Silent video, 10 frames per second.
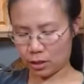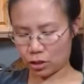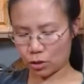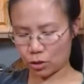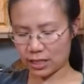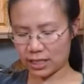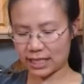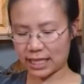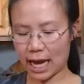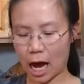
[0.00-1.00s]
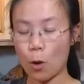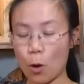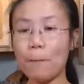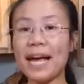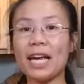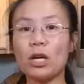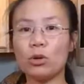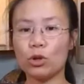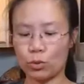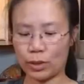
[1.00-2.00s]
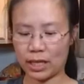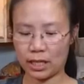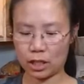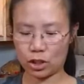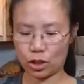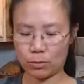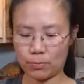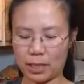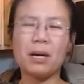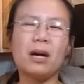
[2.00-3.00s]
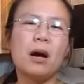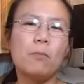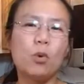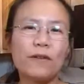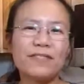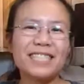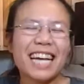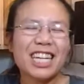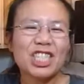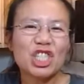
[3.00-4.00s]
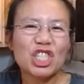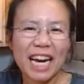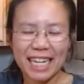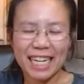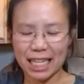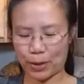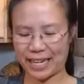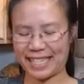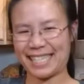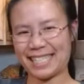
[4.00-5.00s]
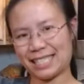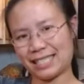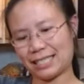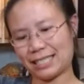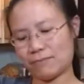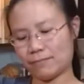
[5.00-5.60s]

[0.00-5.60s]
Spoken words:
So you can see how pale green it should be. More sunshiny brightness.